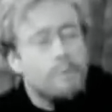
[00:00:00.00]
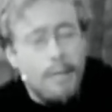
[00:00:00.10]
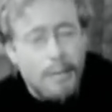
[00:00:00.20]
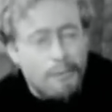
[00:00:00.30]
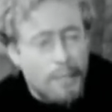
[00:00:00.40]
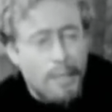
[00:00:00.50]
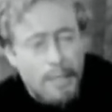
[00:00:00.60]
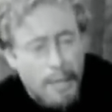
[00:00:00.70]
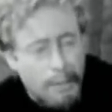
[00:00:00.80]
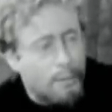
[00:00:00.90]
Believe
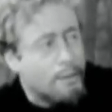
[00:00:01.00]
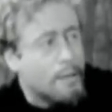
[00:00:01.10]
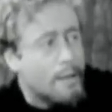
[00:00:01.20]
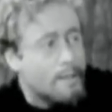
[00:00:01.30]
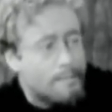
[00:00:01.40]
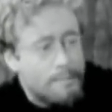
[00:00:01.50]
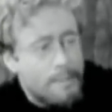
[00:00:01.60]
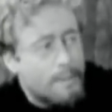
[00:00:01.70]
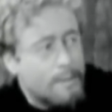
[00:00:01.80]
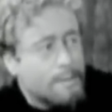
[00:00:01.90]
me, Lady Irina,
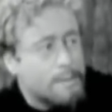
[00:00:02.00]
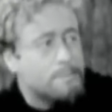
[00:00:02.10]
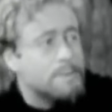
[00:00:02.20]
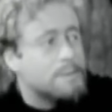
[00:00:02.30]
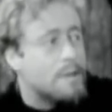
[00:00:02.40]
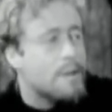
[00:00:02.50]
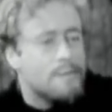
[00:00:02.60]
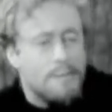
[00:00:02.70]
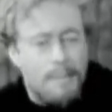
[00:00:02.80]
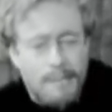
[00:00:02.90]
this
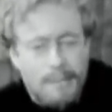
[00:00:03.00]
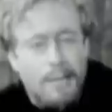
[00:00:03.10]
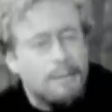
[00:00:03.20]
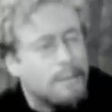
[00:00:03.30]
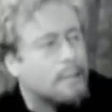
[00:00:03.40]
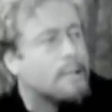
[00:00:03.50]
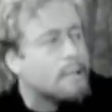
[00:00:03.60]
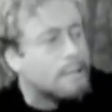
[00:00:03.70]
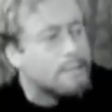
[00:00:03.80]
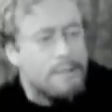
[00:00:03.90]
preserve is the best hunting in
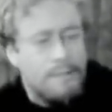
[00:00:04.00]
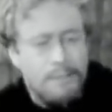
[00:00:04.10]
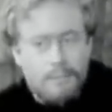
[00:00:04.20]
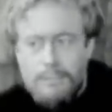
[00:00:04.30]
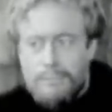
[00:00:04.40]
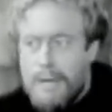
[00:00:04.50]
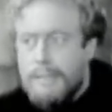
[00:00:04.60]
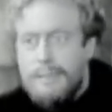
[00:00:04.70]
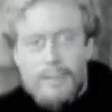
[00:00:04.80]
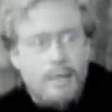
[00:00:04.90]
England.
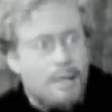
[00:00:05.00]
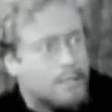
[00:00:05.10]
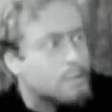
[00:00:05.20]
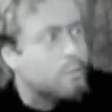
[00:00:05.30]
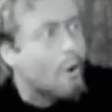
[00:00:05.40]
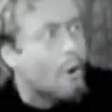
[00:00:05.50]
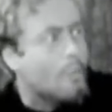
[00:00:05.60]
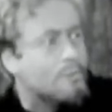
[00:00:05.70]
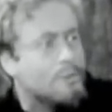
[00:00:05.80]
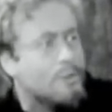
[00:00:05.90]
Red deer
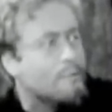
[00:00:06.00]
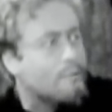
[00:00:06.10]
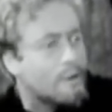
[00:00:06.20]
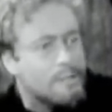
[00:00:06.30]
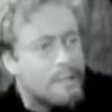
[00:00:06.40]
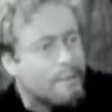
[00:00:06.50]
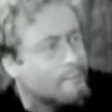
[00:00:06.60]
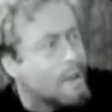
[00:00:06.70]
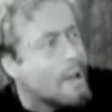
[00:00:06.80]
swarm through the forest like